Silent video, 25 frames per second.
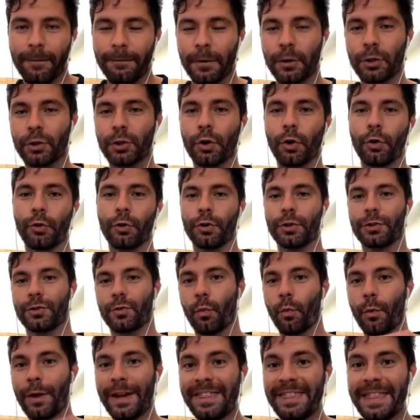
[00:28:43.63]
shoulders.
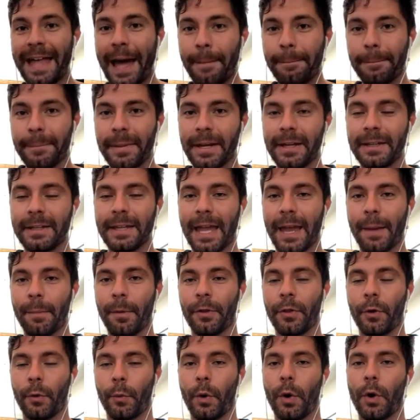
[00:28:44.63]
Win that big game
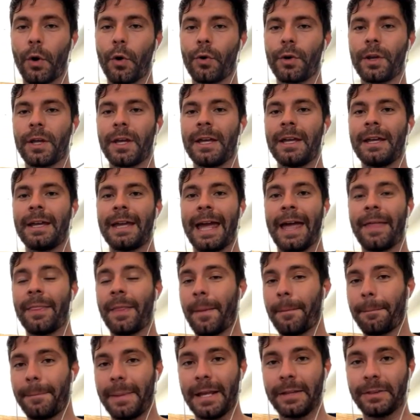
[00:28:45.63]
on the road and
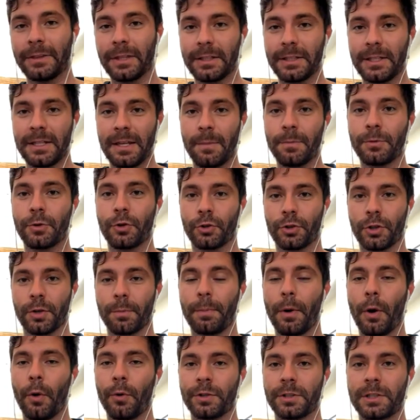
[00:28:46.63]
then beat the teams you're
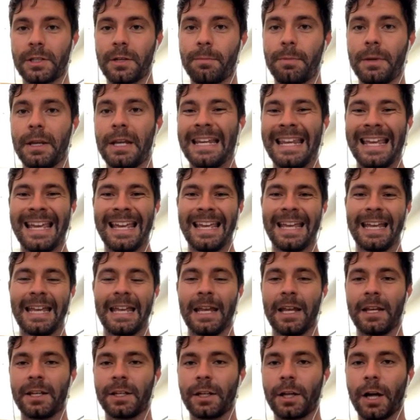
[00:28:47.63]
supposed to beat
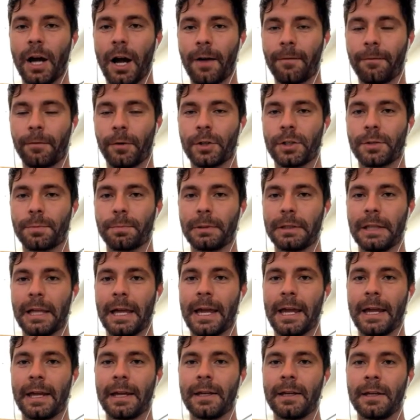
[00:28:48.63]
in conference
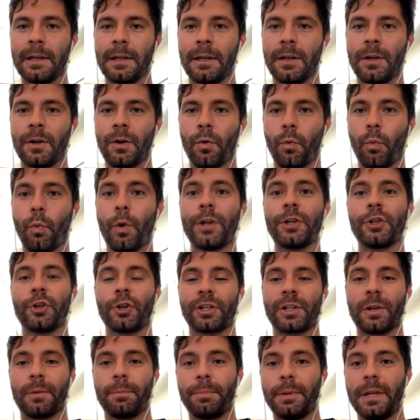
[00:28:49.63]
play when you're
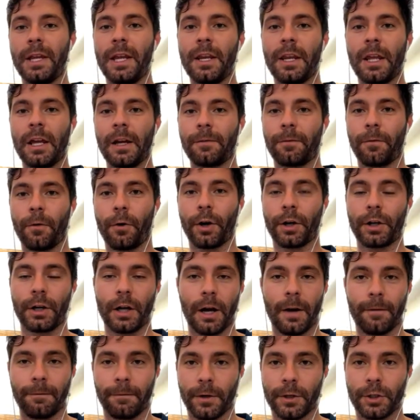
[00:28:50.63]
competing for a
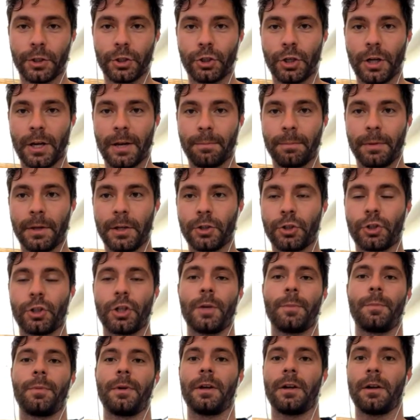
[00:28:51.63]
conference
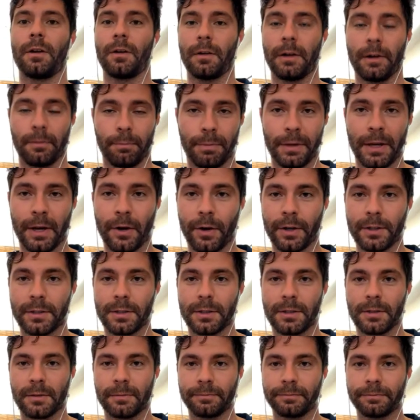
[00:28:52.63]
championship
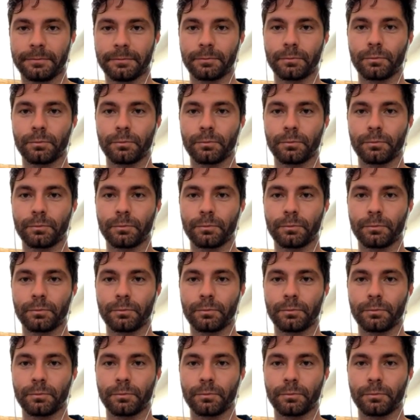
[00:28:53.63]
appearance.